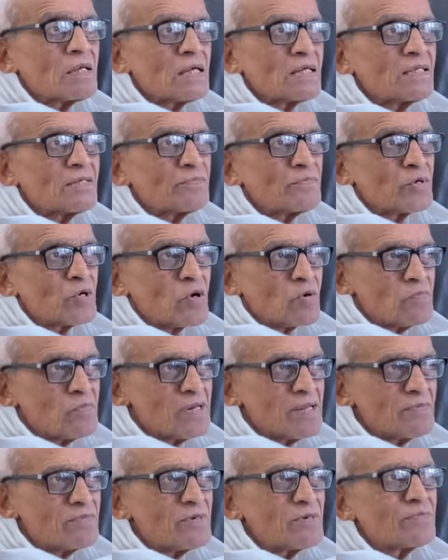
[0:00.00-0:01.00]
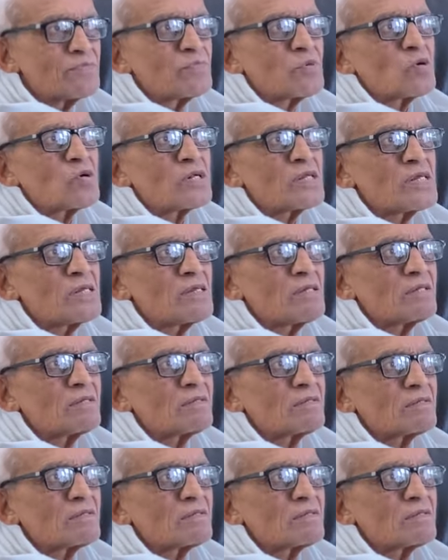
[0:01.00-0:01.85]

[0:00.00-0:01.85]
and the problem of body